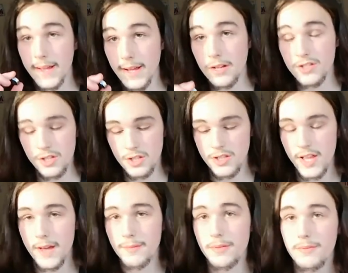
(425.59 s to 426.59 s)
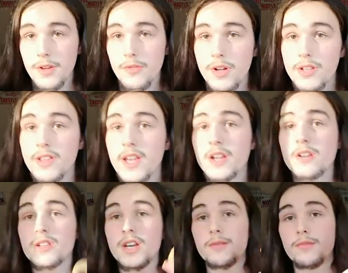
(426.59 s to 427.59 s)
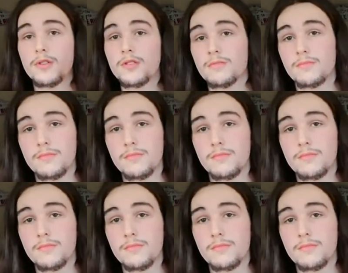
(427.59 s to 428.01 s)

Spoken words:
here's a good tip. You want to take your skateboard,